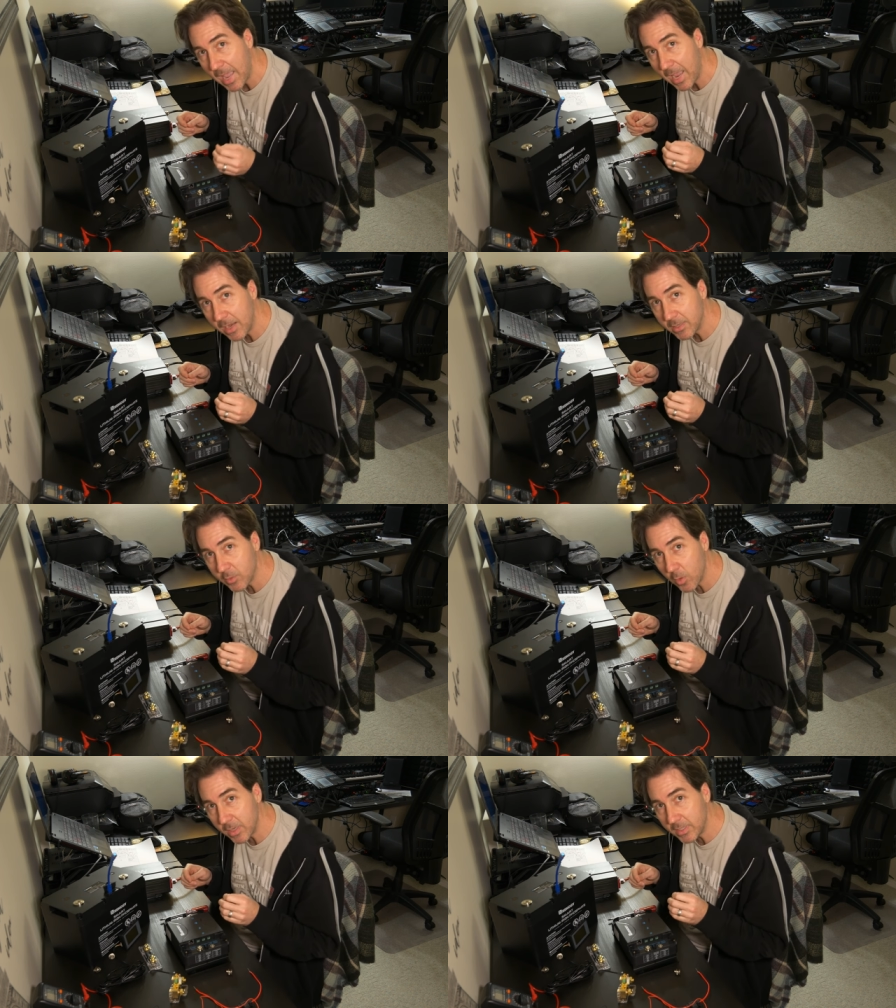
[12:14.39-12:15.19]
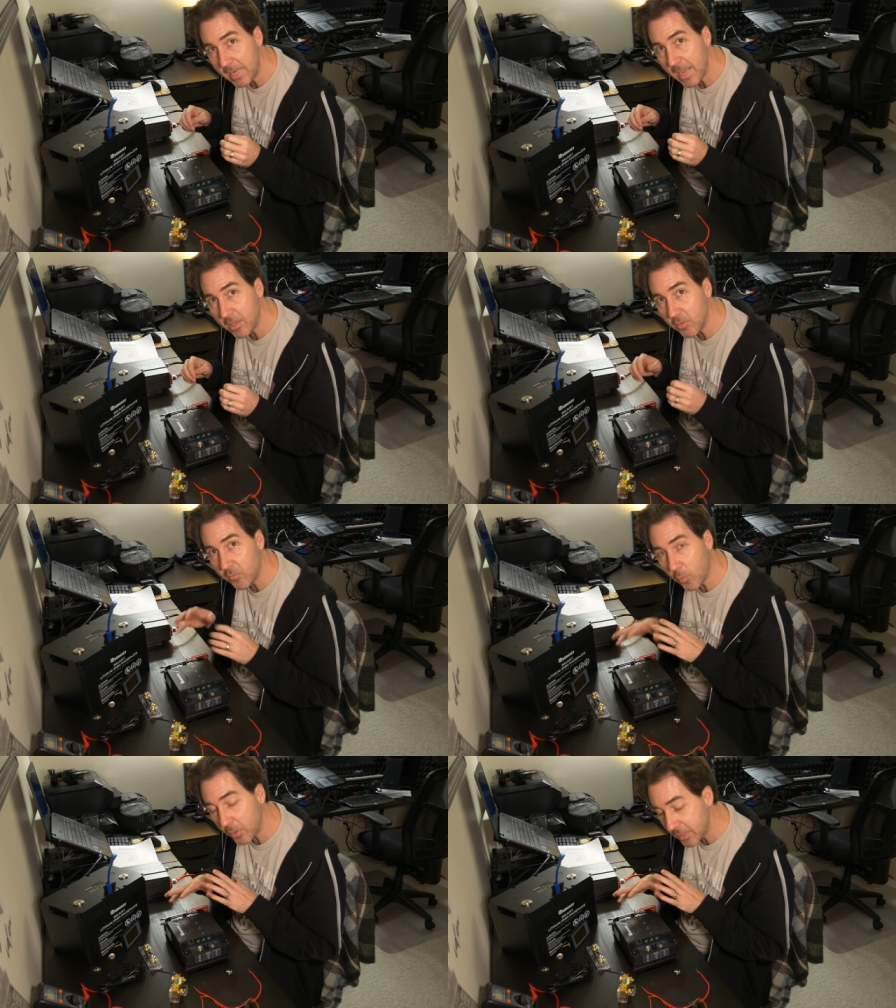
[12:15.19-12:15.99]
and it's going to take the
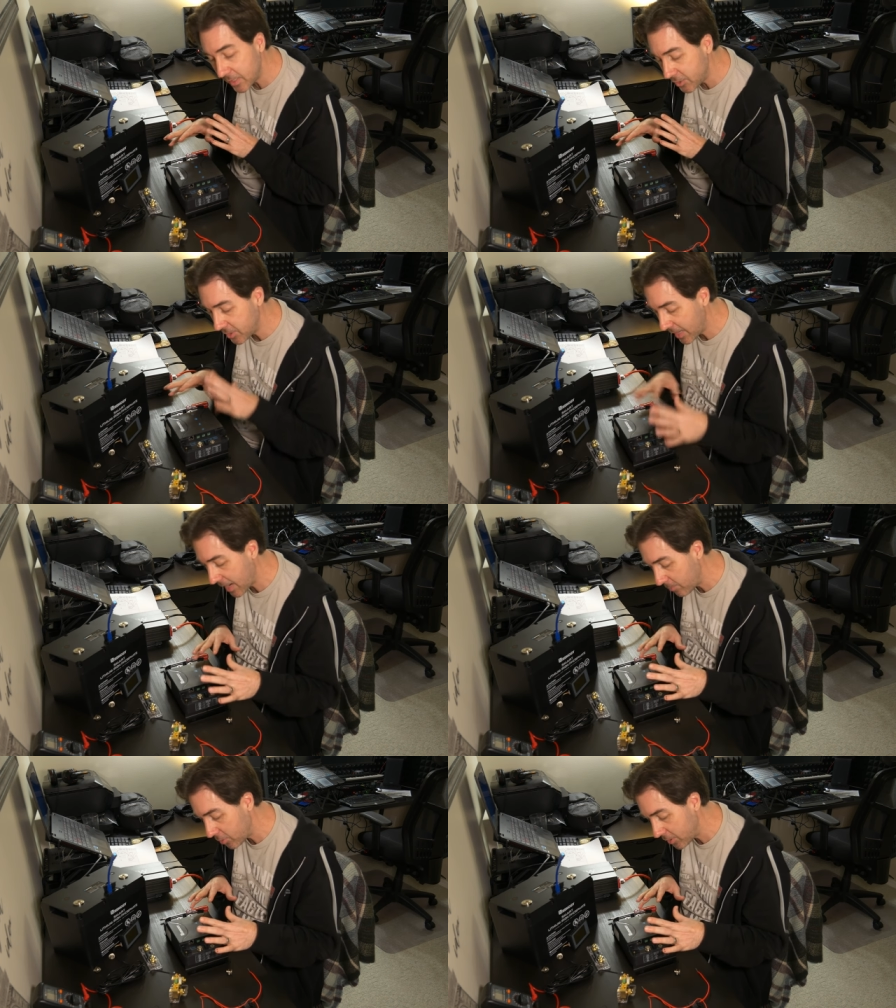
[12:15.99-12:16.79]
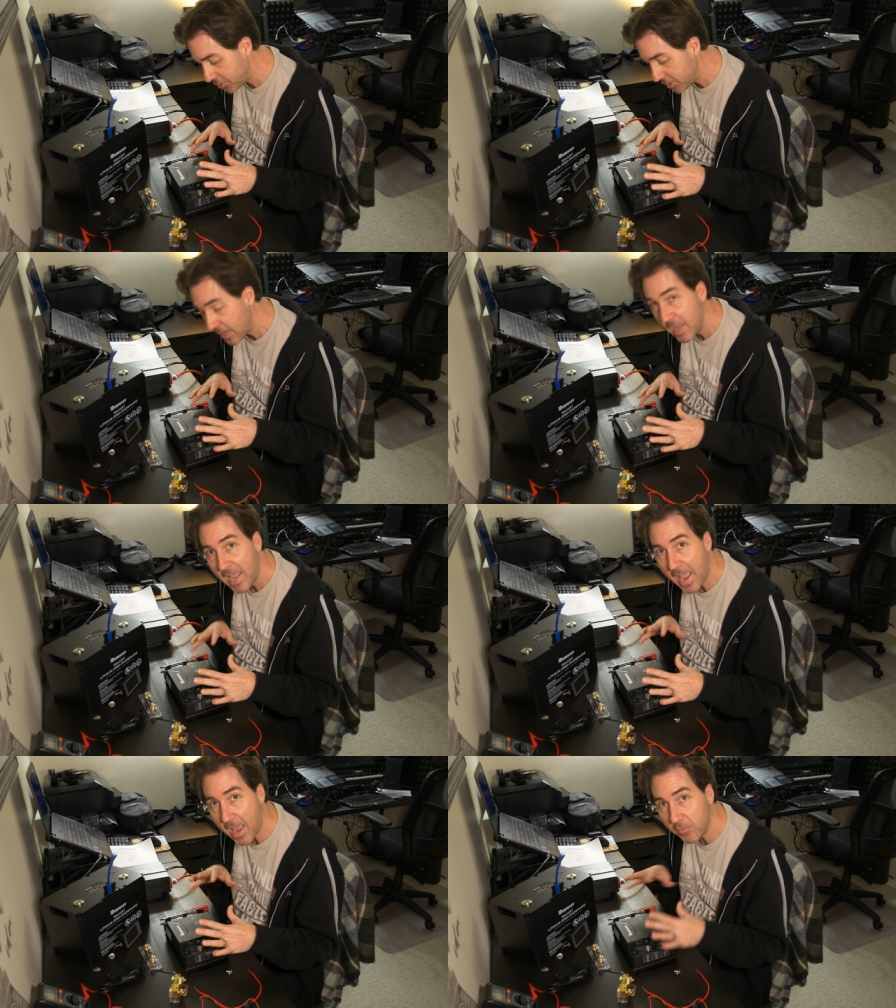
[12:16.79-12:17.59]
voltage and amperage
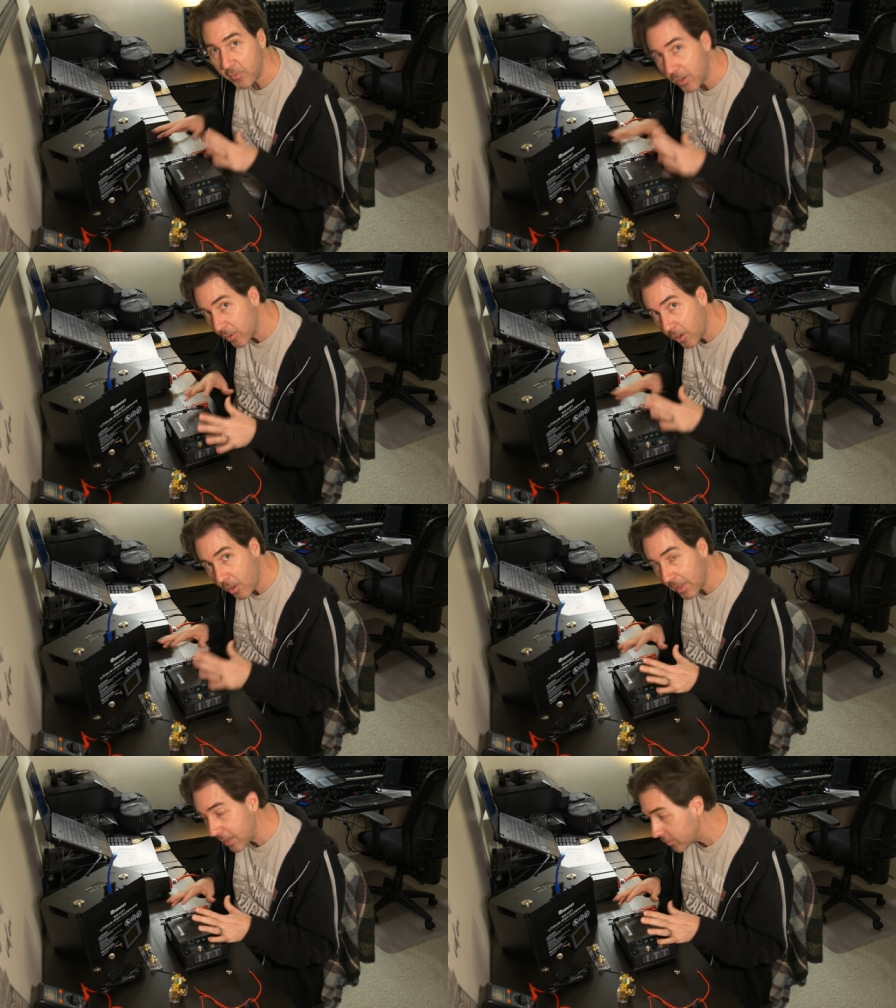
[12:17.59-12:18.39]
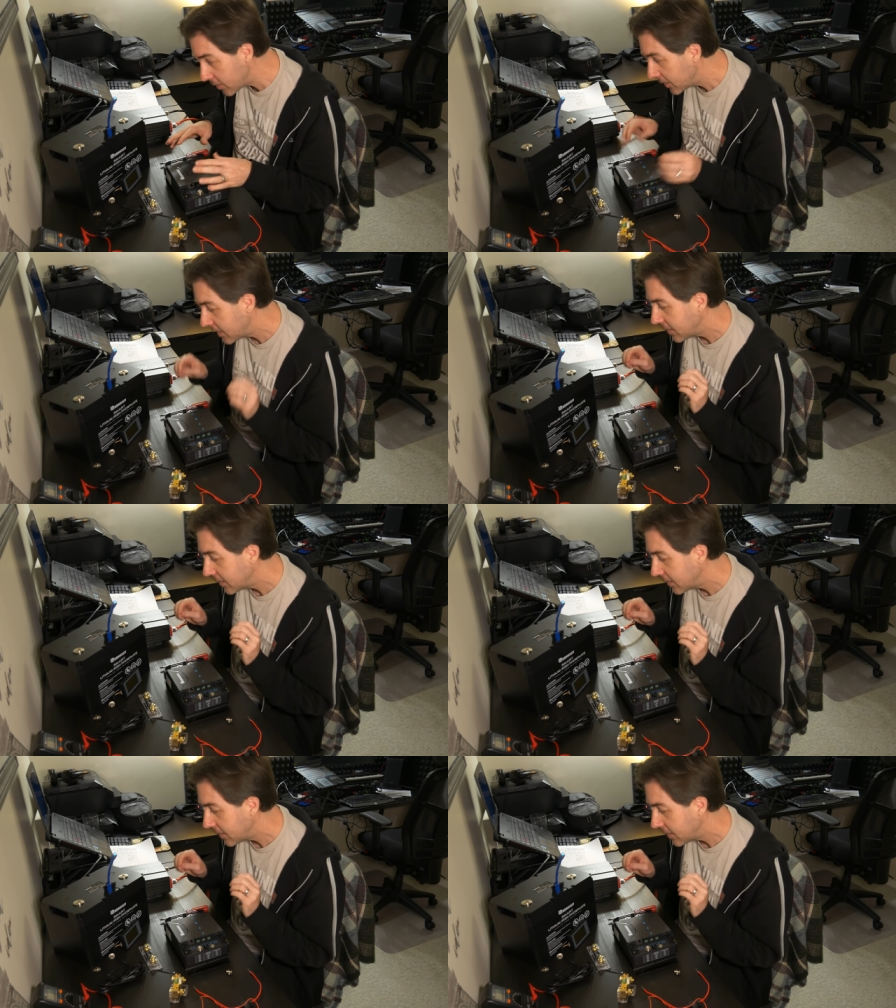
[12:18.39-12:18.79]
and figure it all out